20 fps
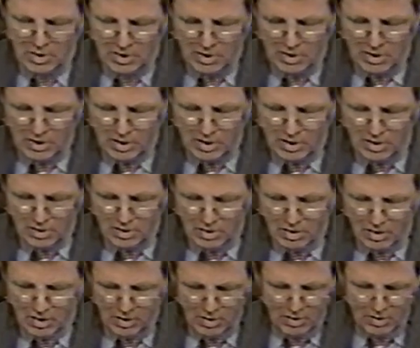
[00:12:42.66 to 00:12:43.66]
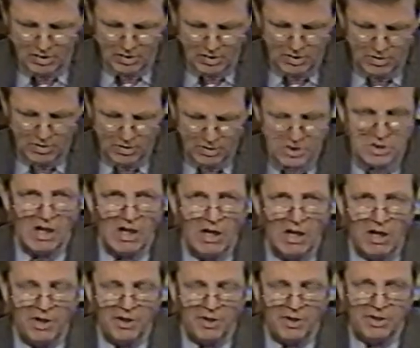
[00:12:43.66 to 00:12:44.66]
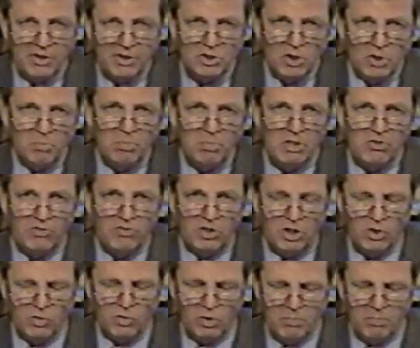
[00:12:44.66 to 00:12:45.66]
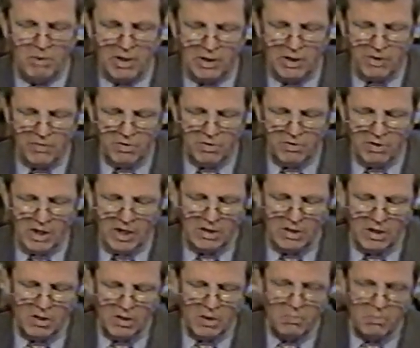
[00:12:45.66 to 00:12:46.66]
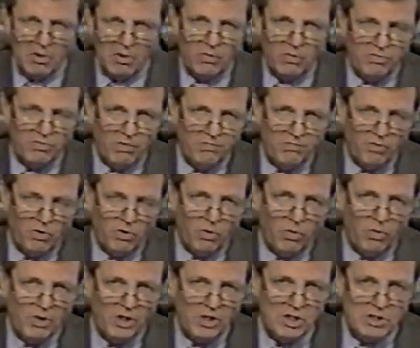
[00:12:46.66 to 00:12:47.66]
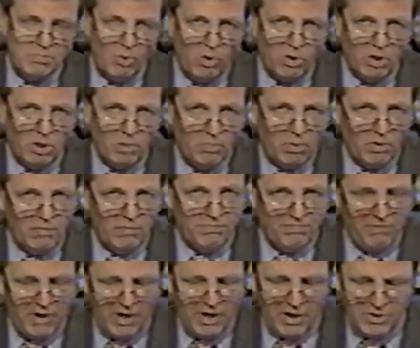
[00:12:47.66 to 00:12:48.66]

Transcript: in the south should be secured by later today, and that there had been so far only a small number of fires